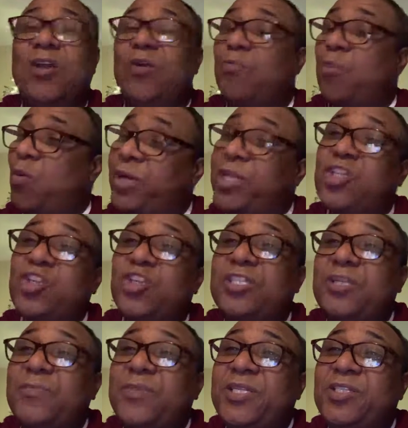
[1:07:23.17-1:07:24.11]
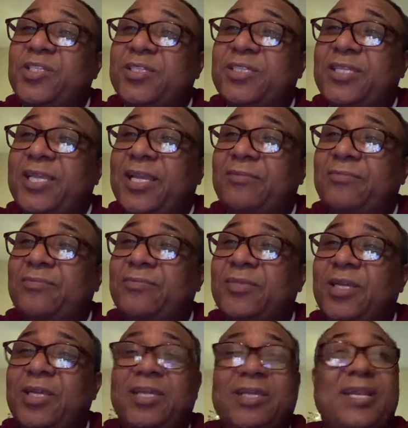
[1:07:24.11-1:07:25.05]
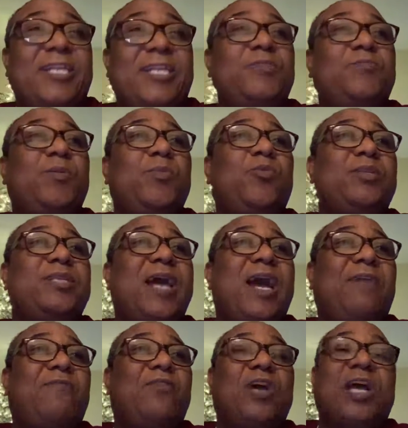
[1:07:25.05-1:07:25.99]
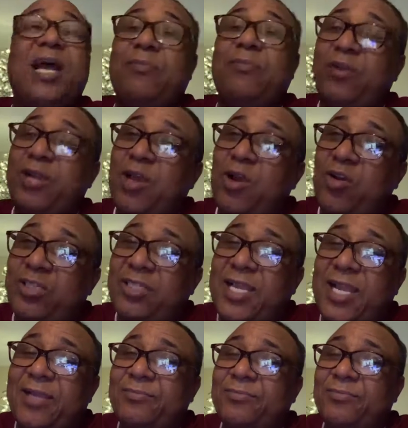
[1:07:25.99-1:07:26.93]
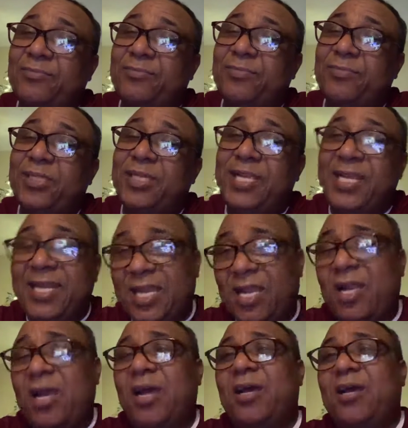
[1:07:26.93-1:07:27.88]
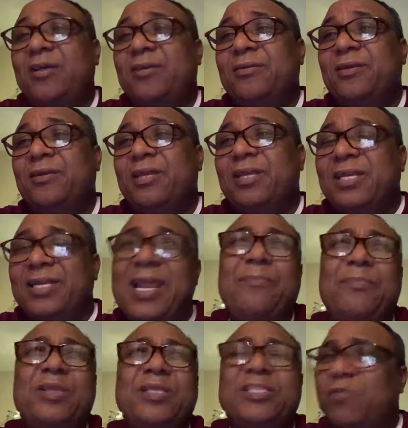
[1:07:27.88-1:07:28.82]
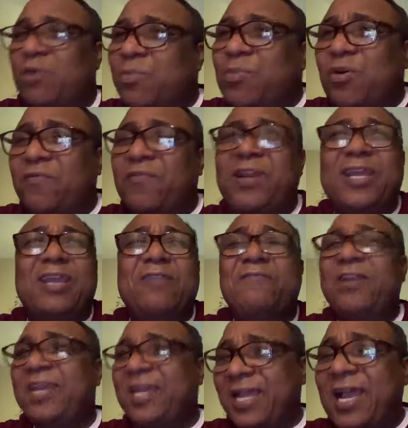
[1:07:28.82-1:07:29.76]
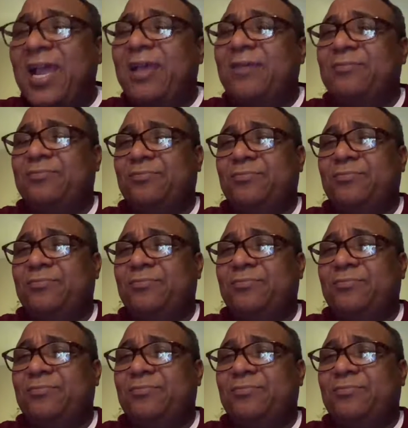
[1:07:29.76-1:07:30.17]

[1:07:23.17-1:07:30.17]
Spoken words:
But what the Justice Minister said, that these people died from carbon dioxide in the car. That means they were boyfriend and girlfriend in the car.